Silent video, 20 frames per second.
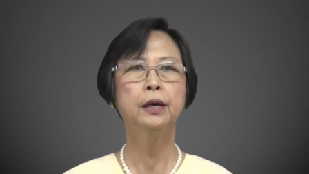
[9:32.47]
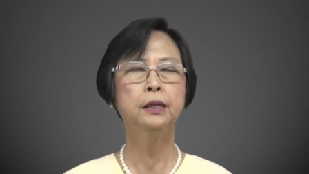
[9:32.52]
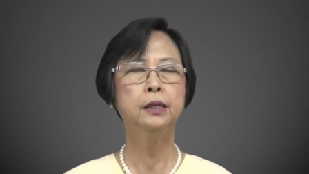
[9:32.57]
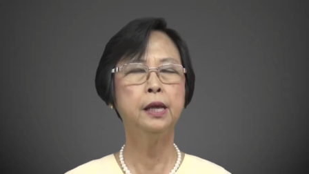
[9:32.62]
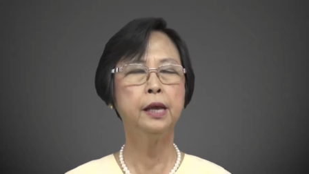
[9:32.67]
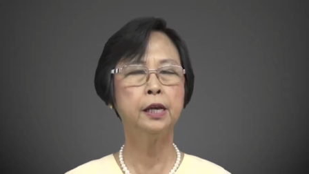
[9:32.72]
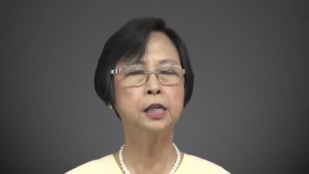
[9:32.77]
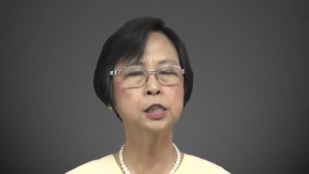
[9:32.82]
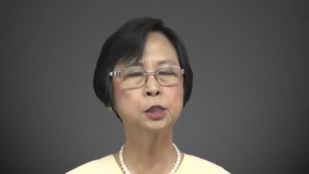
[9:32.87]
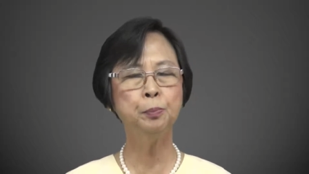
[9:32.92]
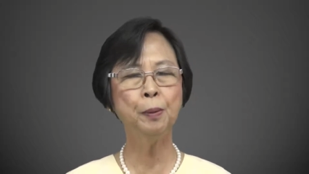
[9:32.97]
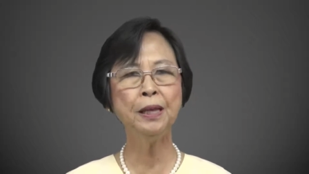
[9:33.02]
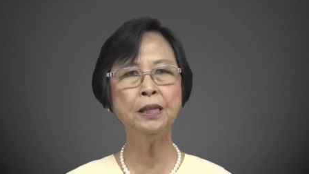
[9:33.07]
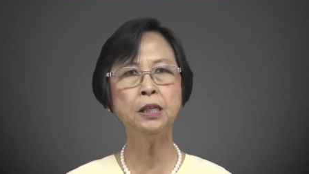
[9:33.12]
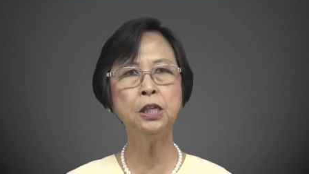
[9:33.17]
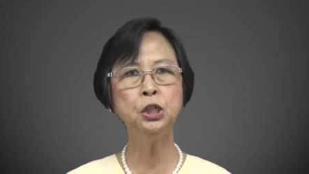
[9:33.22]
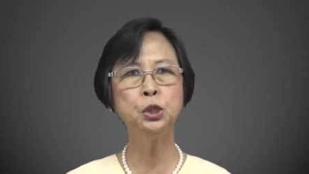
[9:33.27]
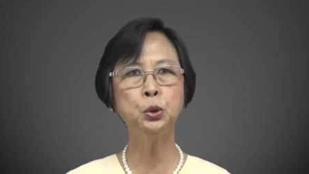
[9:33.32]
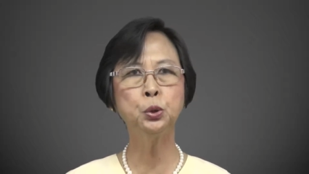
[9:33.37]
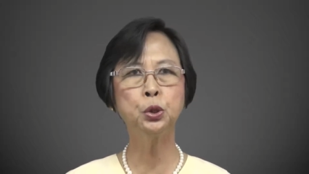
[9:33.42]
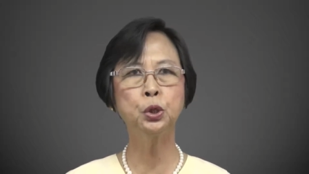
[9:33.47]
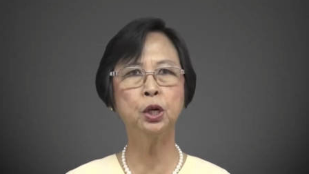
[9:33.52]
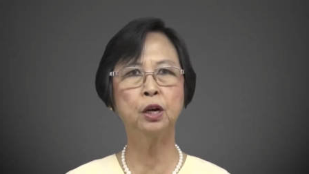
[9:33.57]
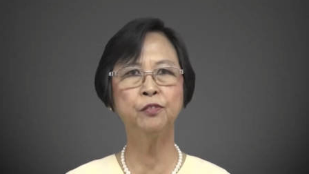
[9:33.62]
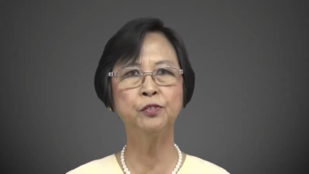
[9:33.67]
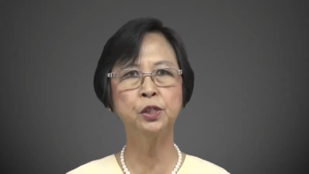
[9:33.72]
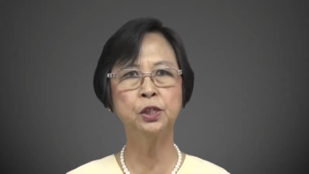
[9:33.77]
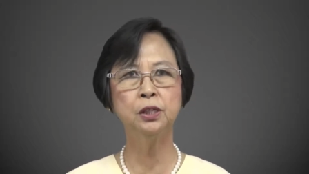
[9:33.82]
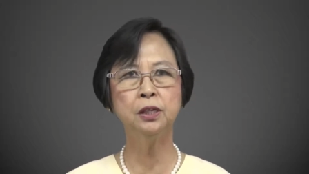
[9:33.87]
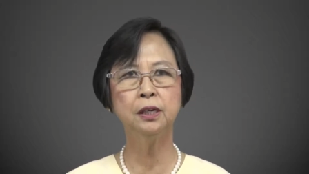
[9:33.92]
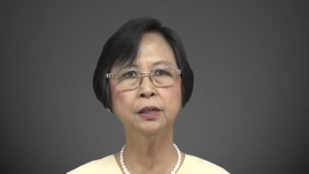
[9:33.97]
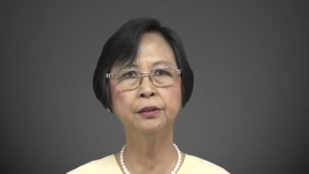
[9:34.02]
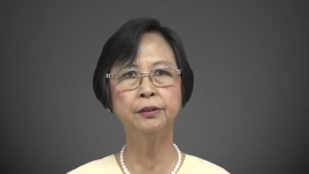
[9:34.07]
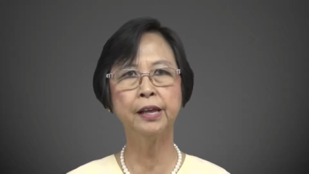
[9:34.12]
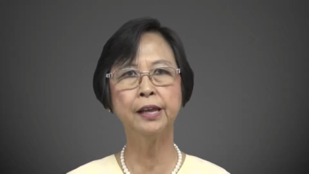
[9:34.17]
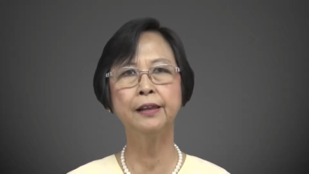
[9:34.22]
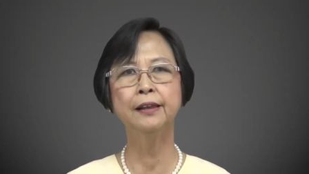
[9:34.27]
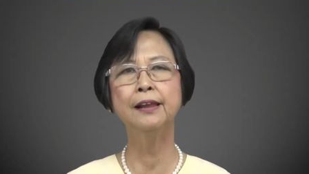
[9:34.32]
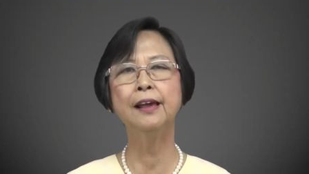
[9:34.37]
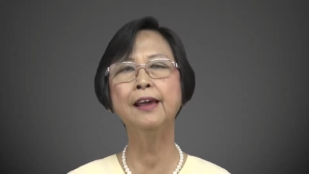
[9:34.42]
the expenditure of
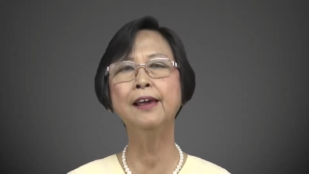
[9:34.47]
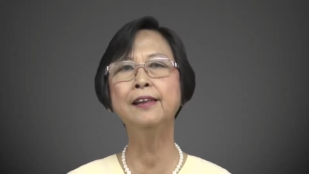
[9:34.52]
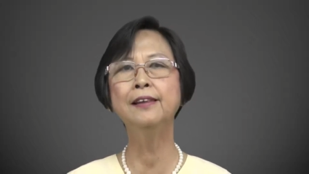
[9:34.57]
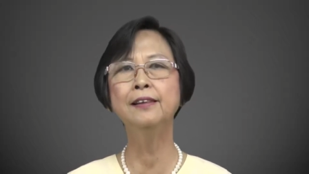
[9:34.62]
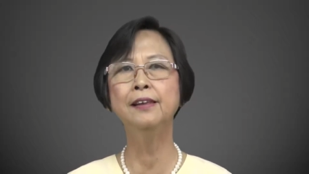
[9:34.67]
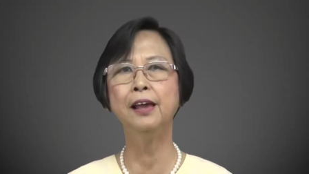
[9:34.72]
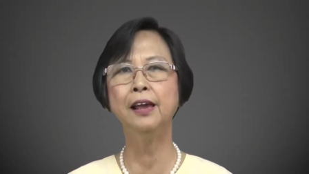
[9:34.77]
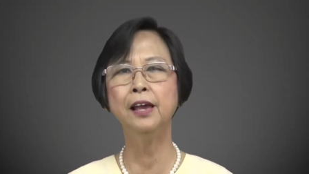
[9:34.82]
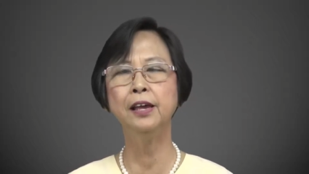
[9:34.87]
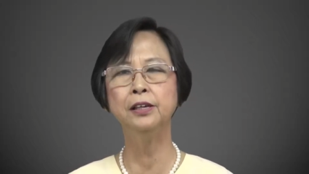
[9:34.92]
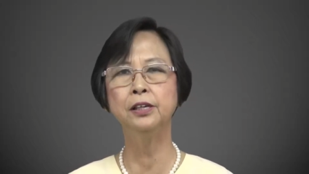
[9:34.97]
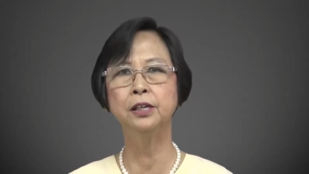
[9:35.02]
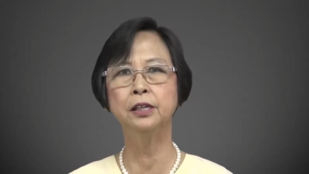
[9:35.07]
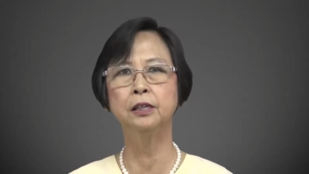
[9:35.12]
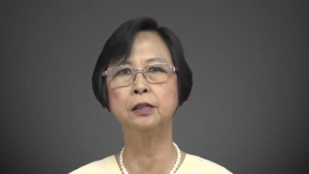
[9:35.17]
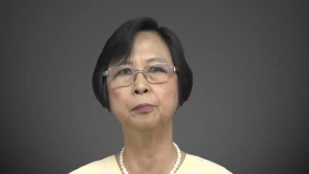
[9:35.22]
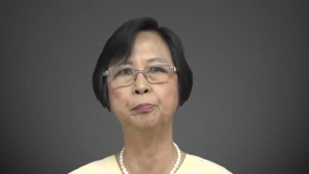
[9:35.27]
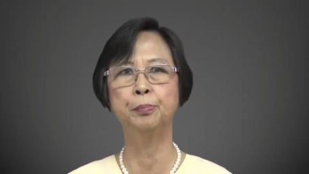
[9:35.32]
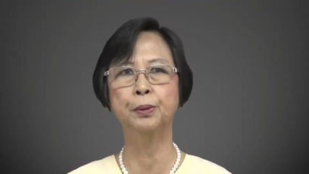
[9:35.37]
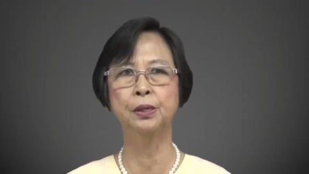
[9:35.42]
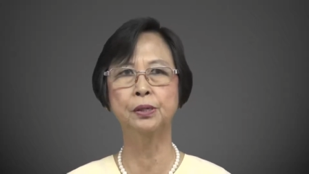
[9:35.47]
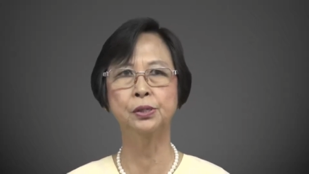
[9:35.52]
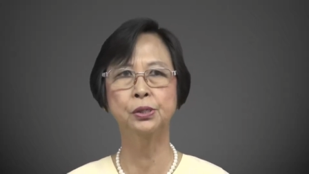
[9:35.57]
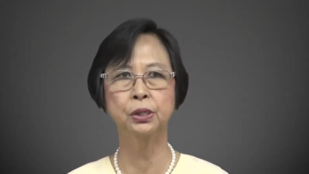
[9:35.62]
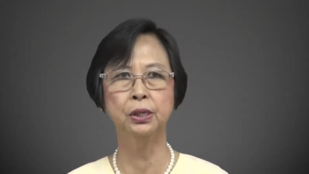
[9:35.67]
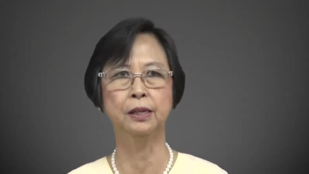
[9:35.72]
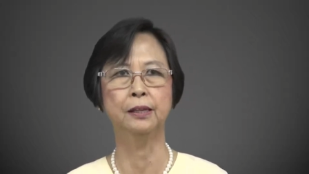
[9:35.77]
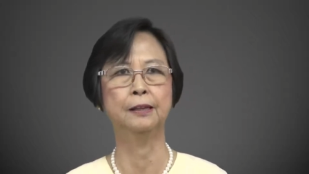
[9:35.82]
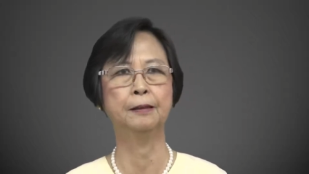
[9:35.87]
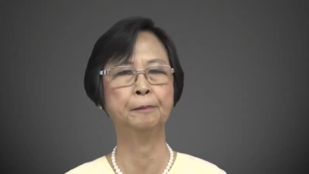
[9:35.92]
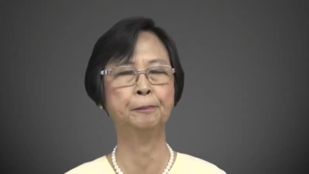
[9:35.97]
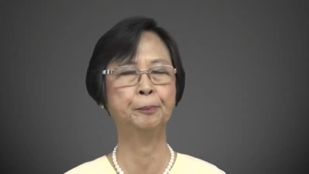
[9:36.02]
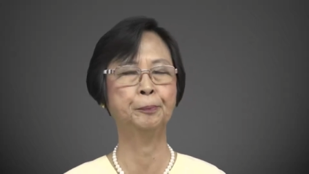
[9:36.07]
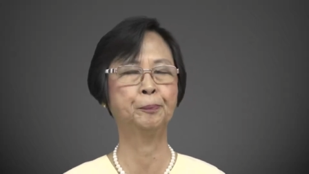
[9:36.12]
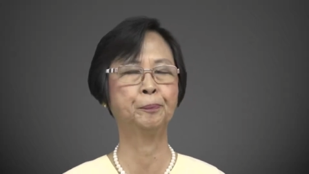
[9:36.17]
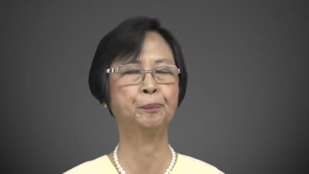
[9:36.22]
children and the aged person.